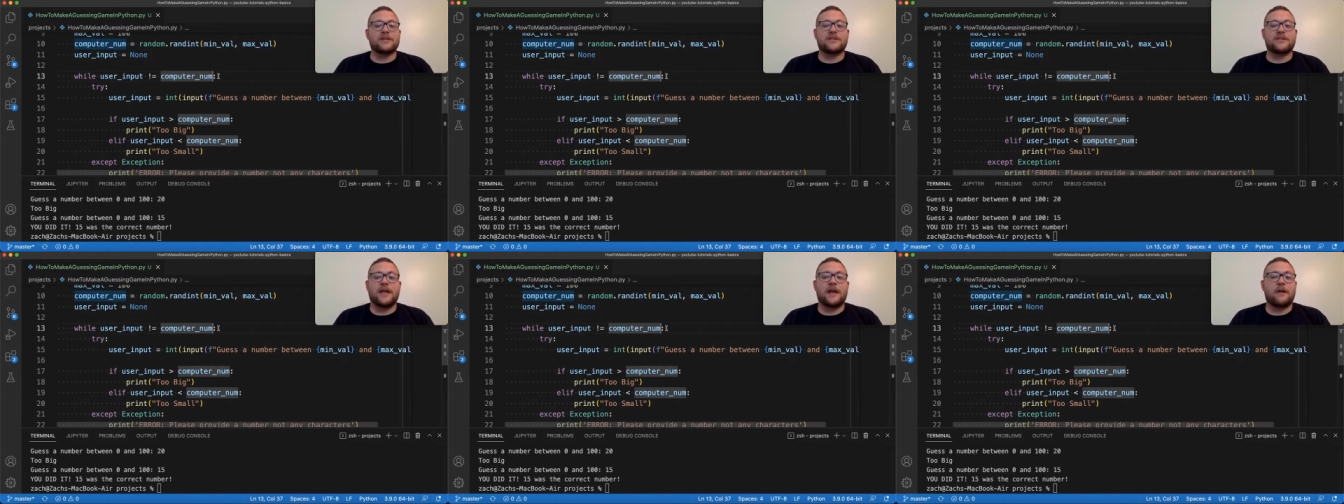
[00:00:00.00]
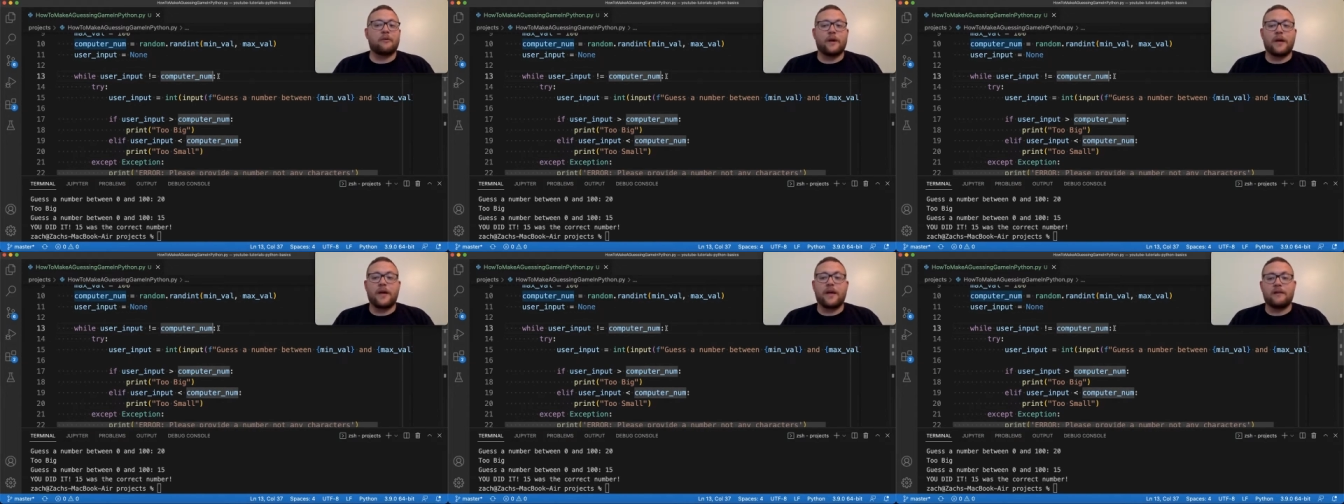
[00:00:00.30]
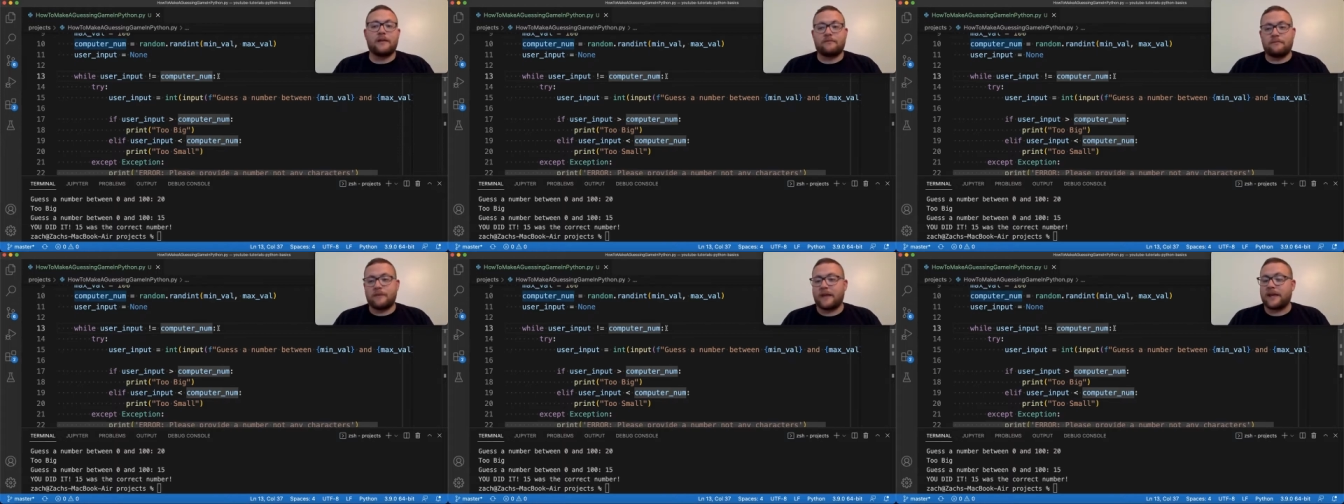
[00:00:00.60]
So that
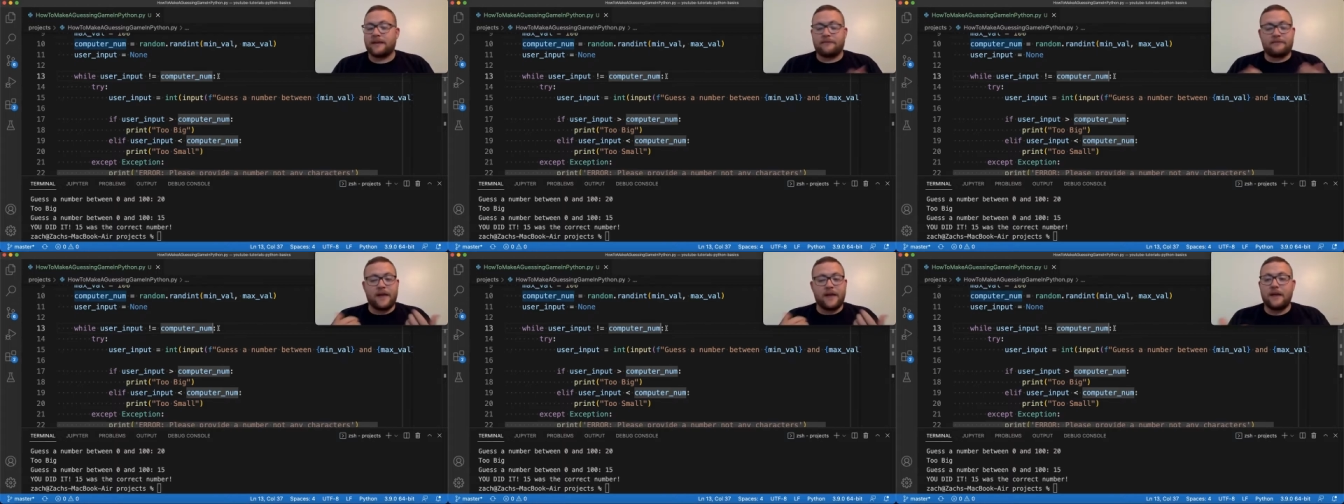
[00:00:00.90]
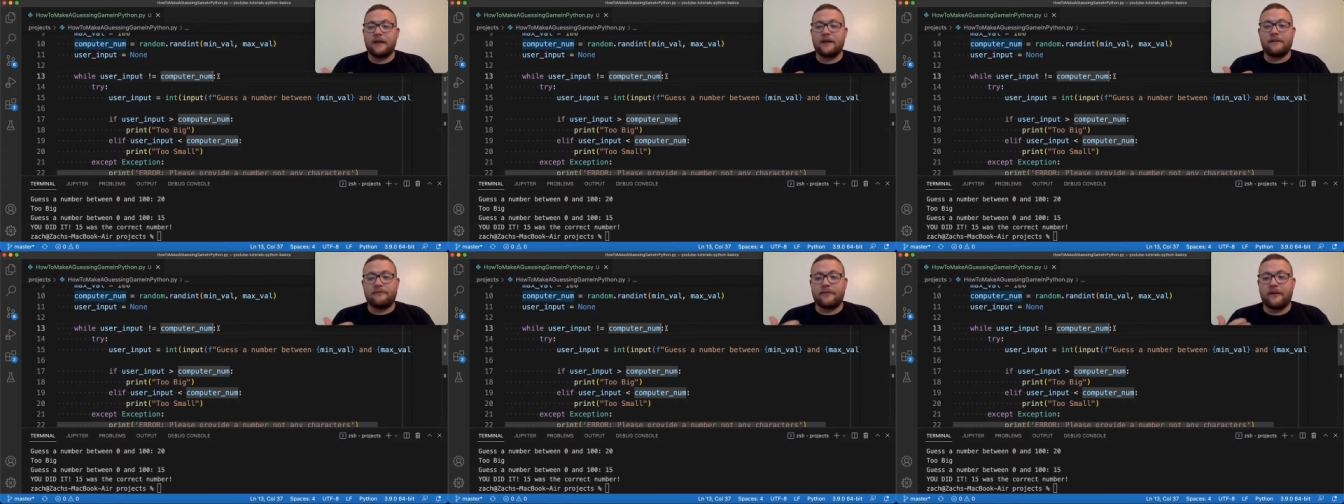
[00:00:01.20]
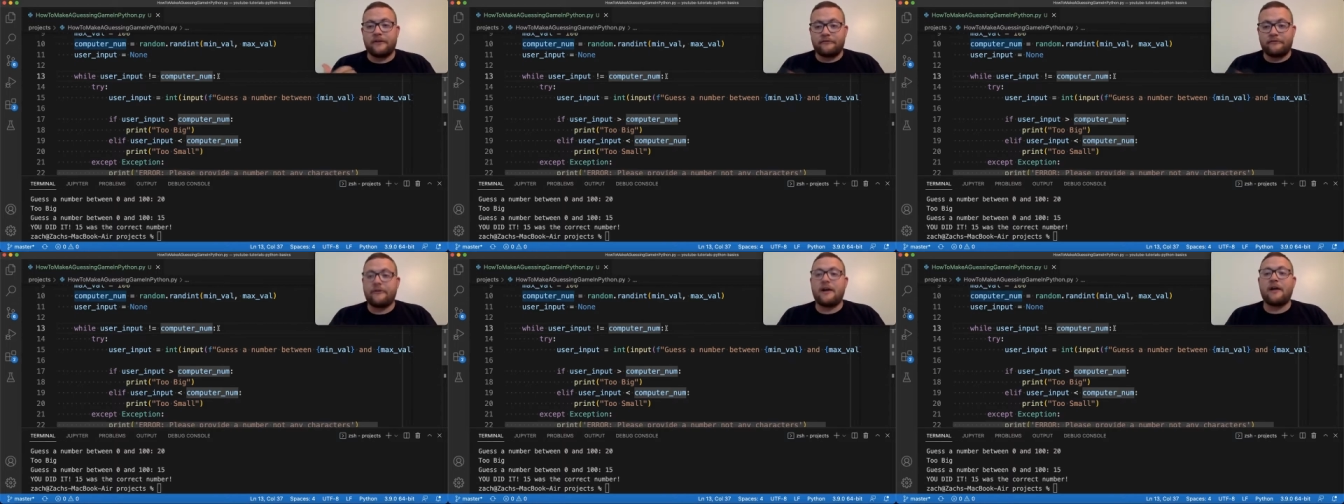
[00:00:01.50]
way, like if they if
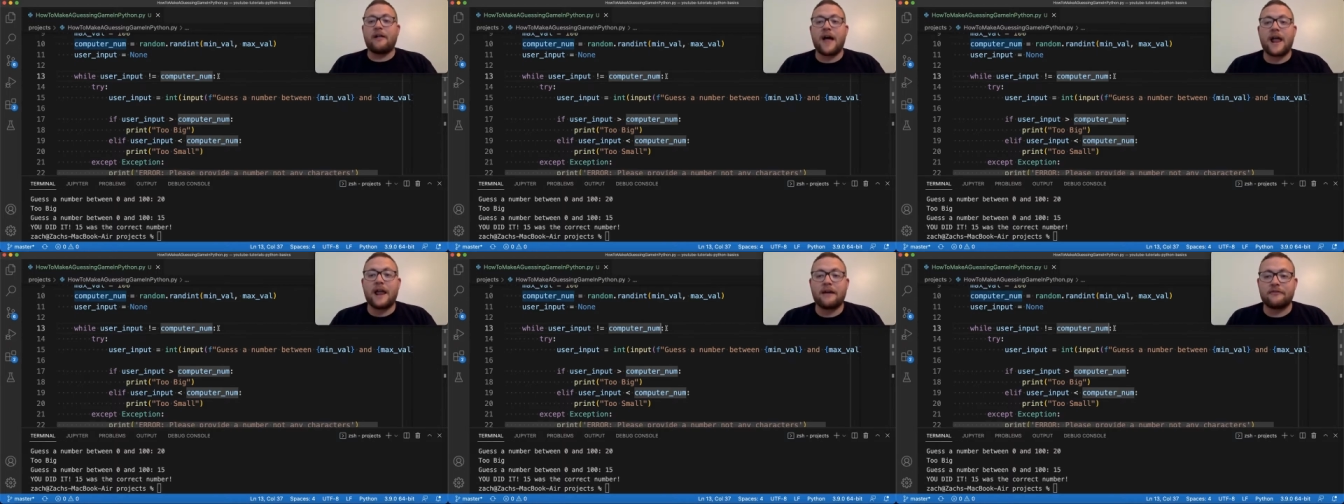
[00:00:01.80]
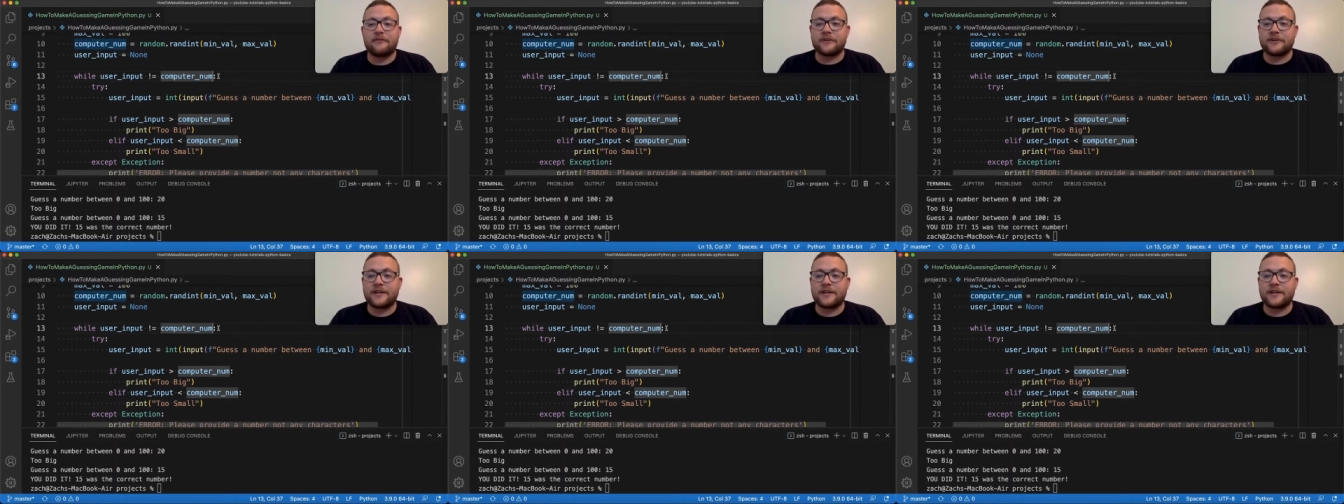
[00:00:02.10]
they fail out after